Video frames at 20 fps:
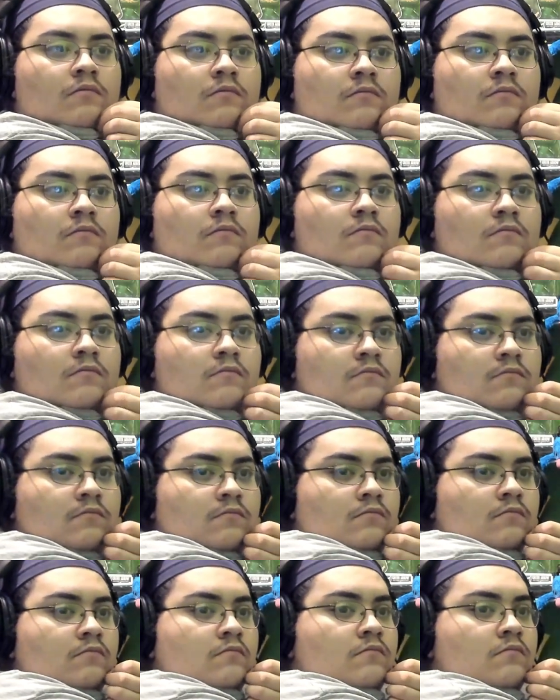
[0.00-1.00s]
Come on.
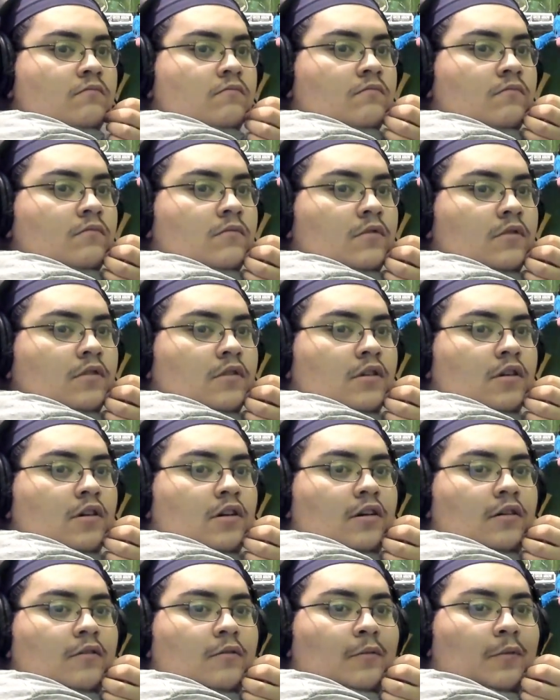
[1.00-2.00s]
Dean!
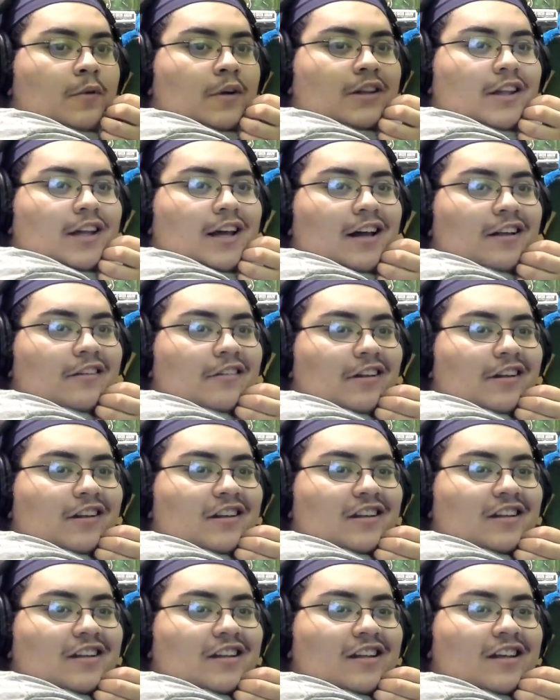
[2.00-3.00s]
What the hell was
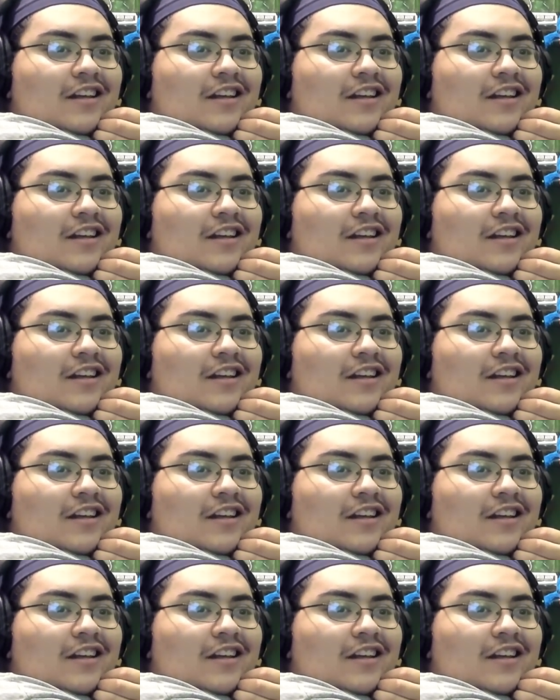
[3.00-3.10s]
it?